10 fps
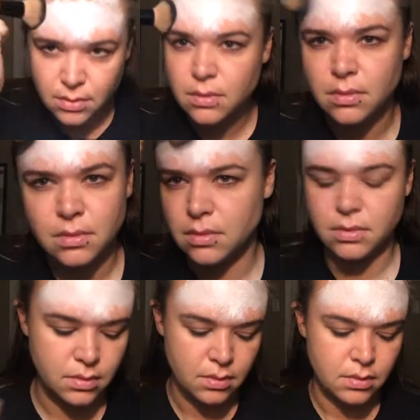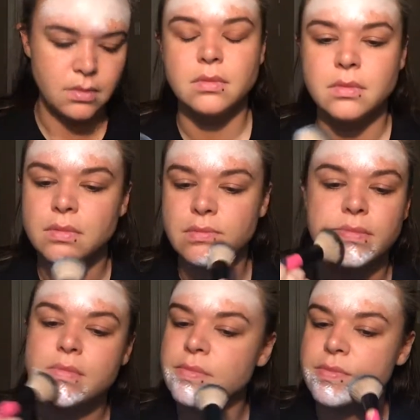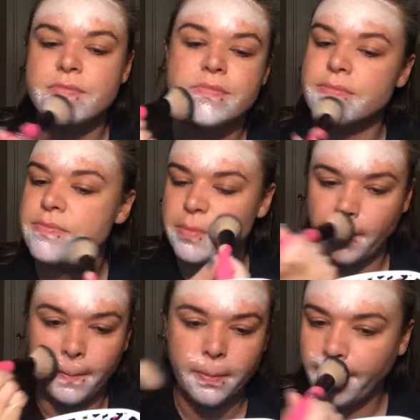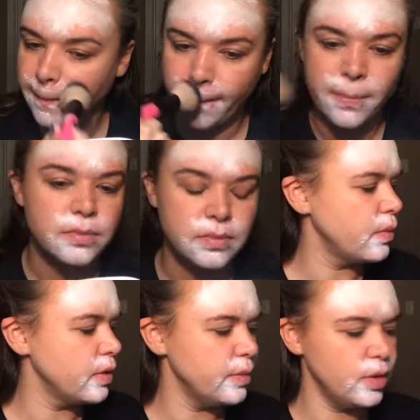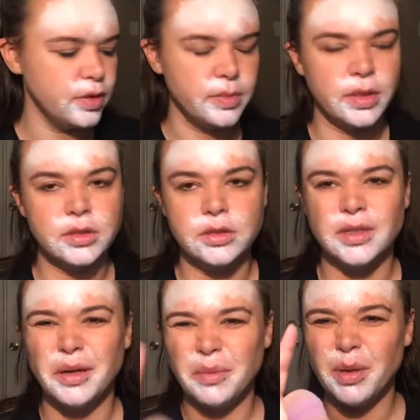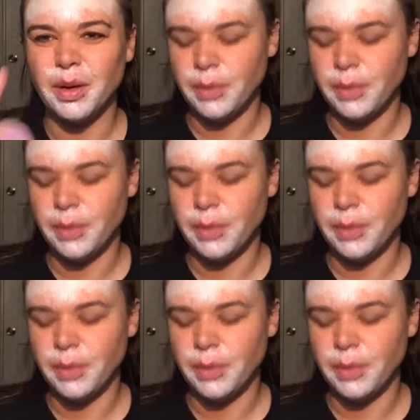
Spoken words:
foundation in the color white. I'm just applying this all over my